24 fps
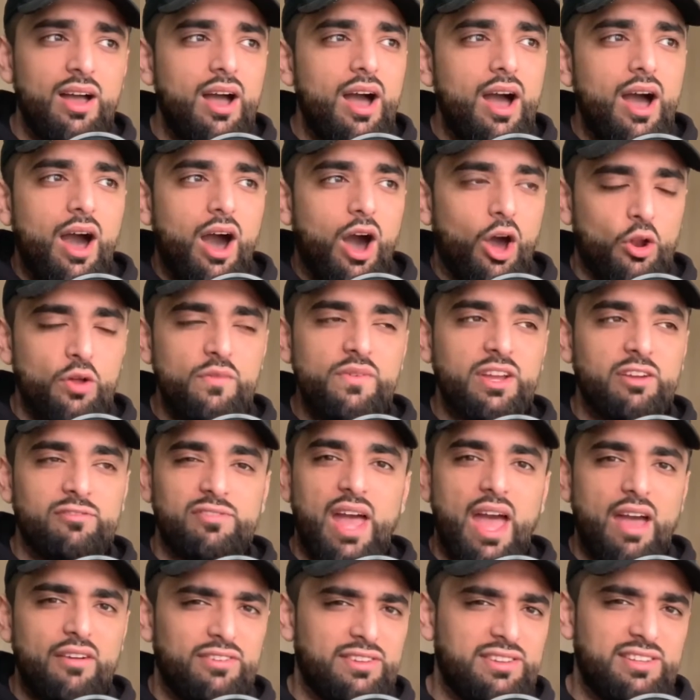I don't think
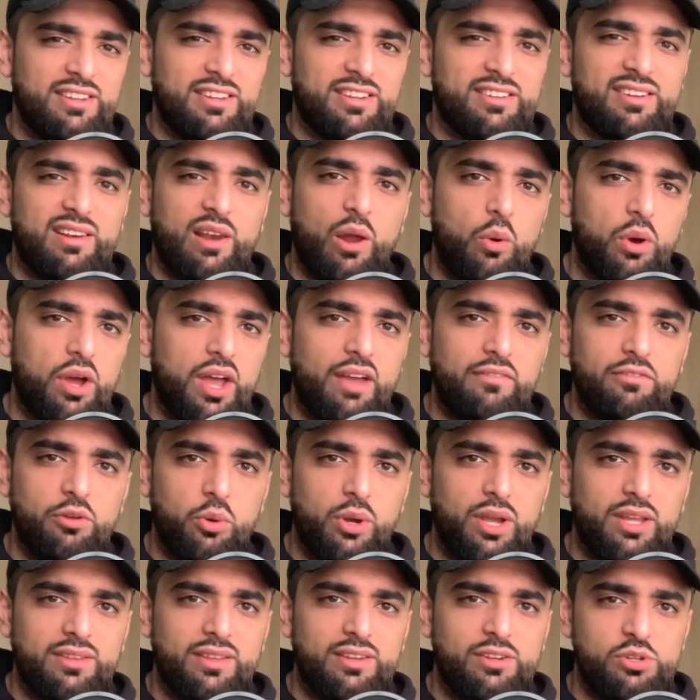I've ever seen a slower
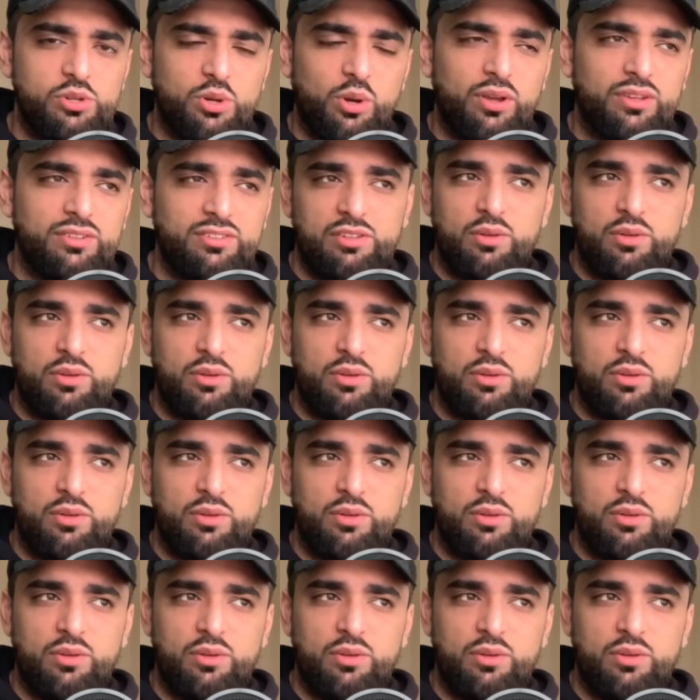heavyweight than Joyce,